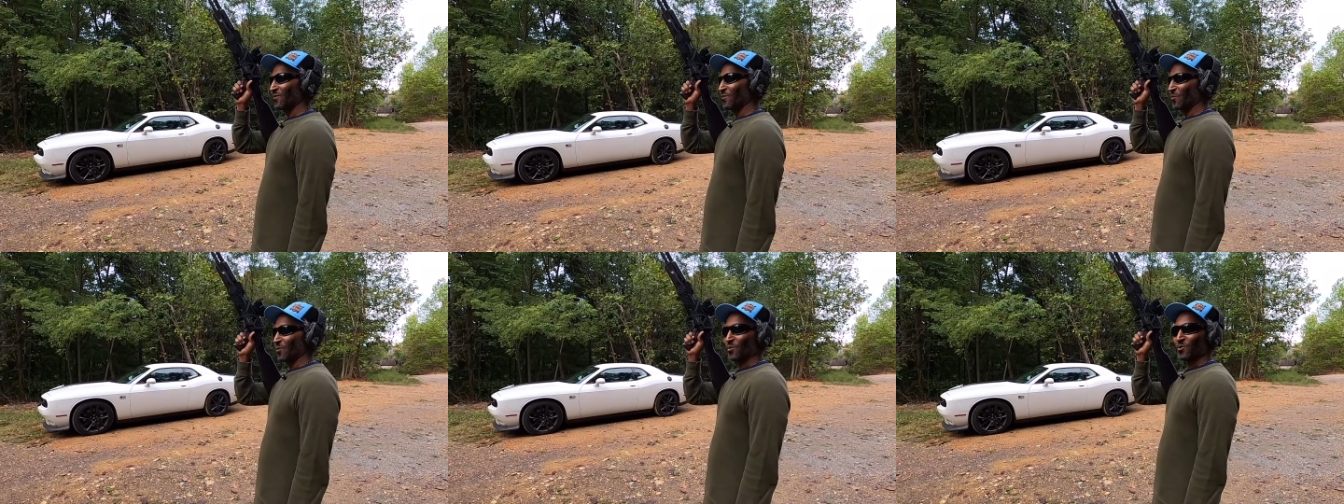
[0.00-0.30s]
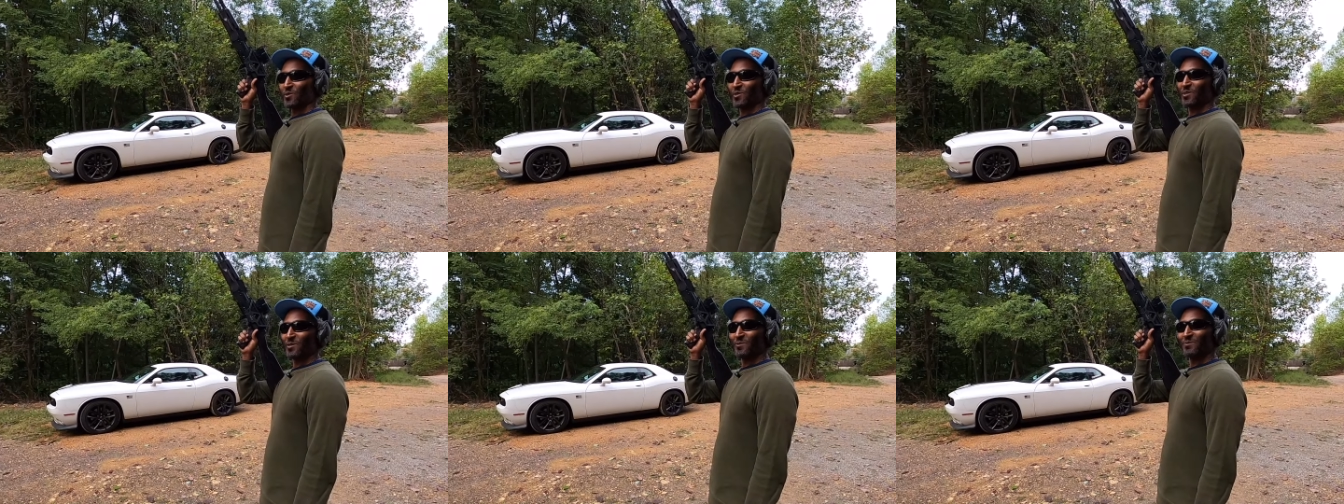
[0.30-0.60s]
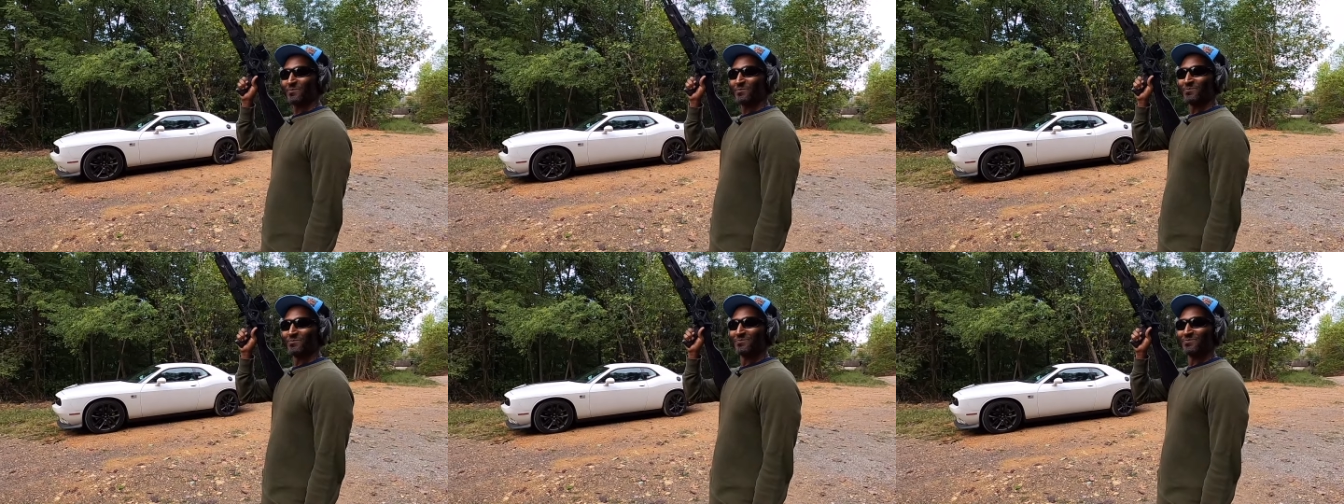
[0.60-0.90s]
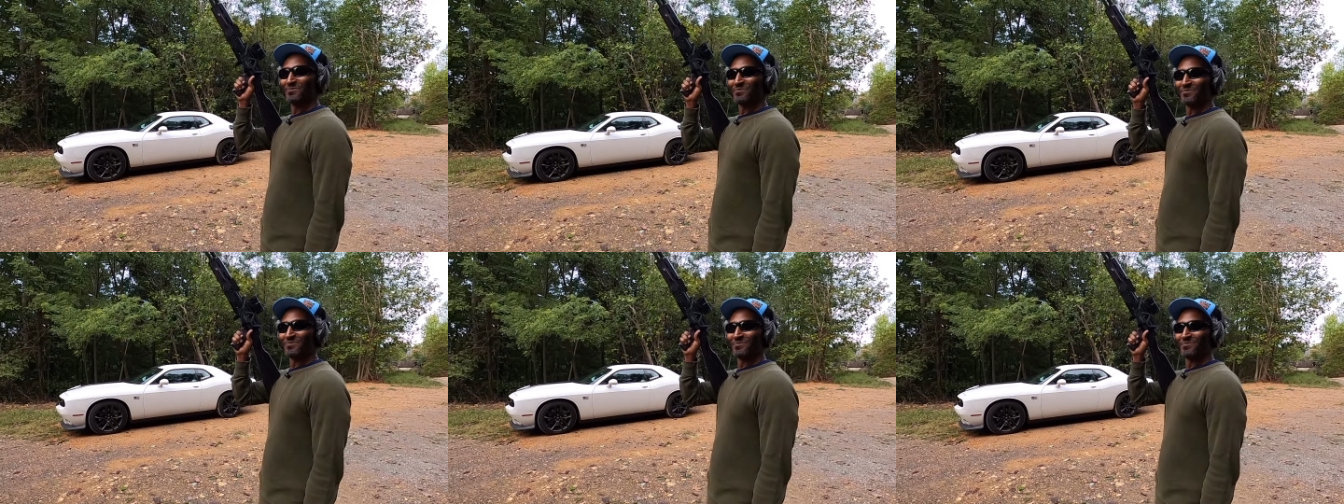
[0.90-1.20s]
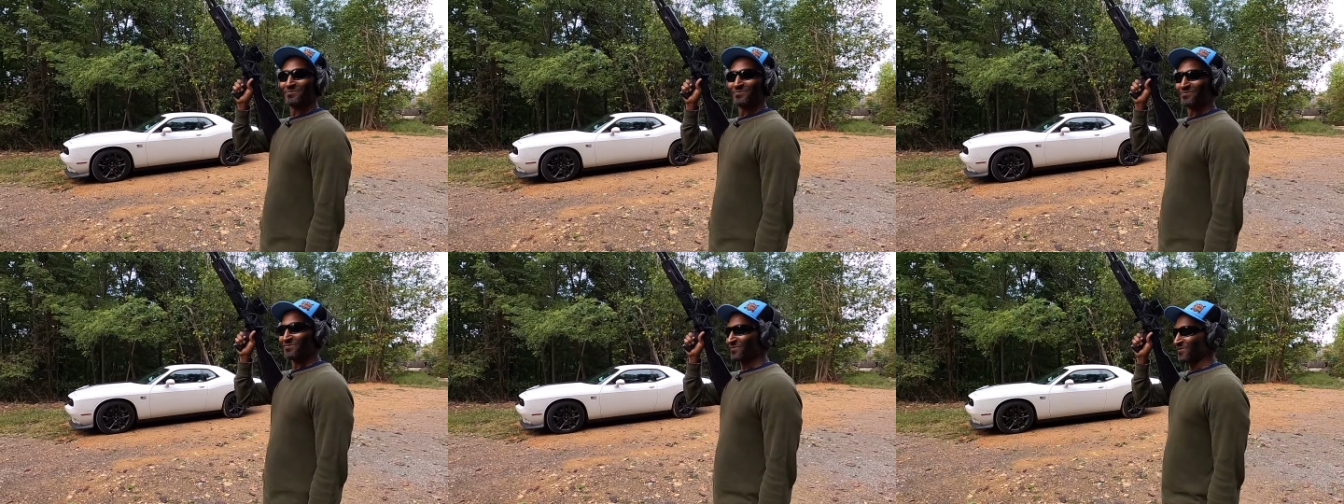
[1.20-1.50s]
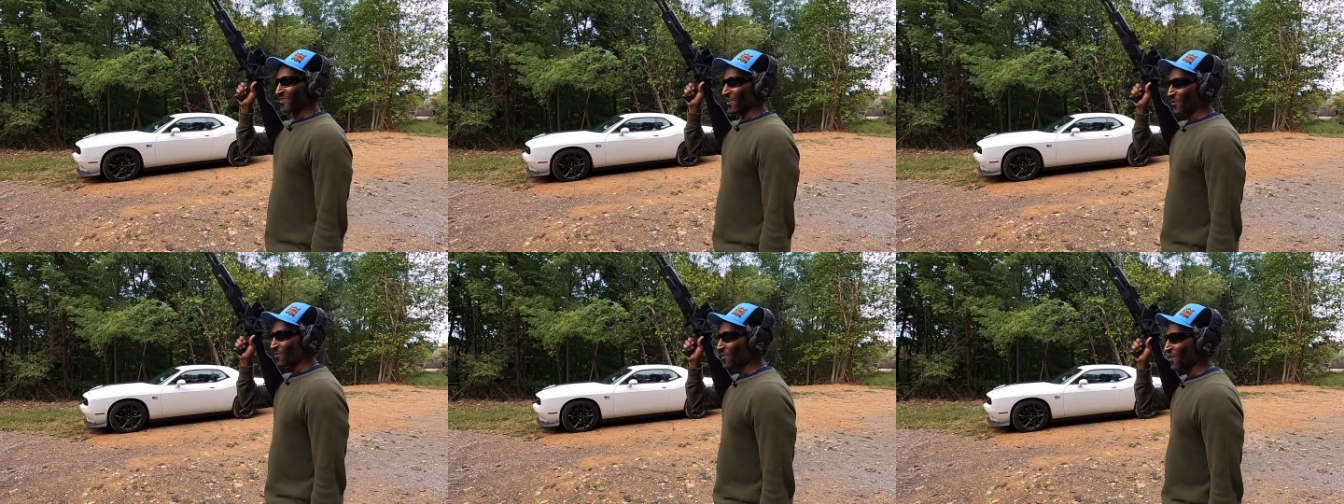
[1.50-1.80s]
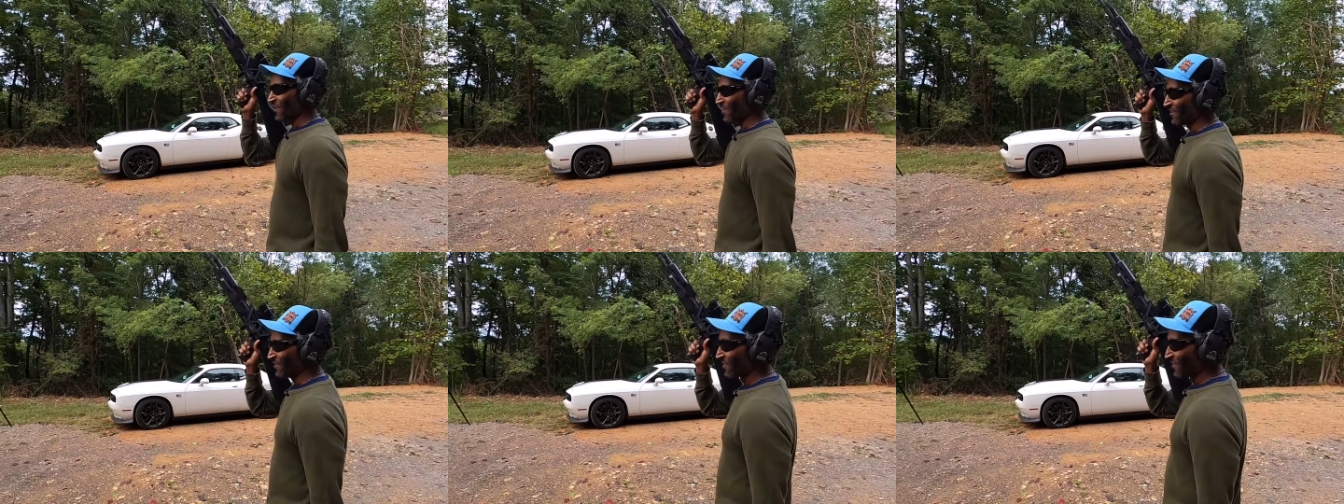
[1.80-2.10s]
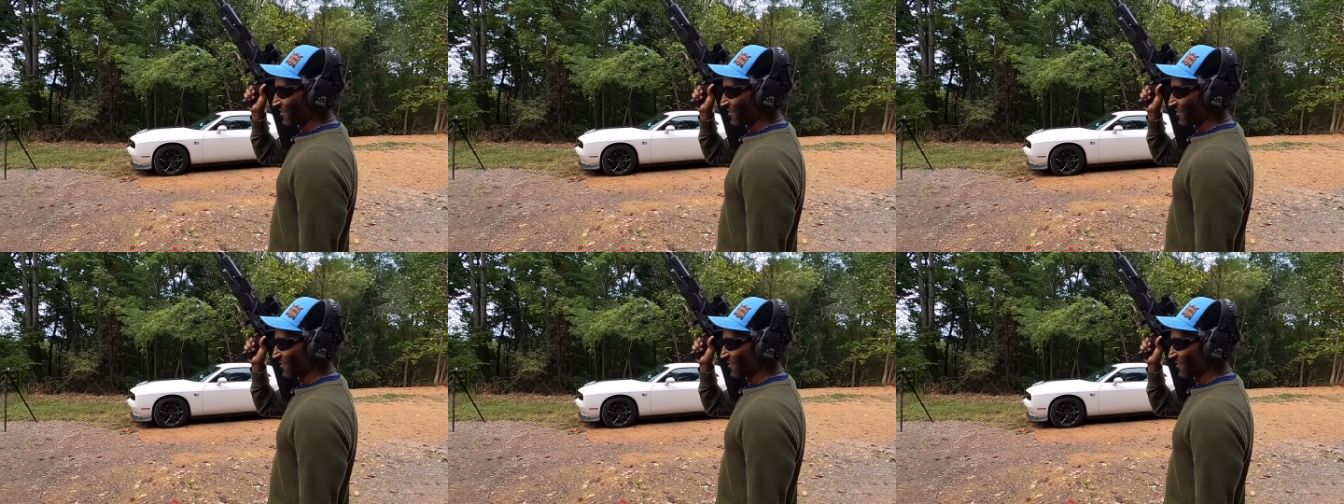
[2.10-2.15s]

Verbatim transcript: We'll see. Let's get it. Okay.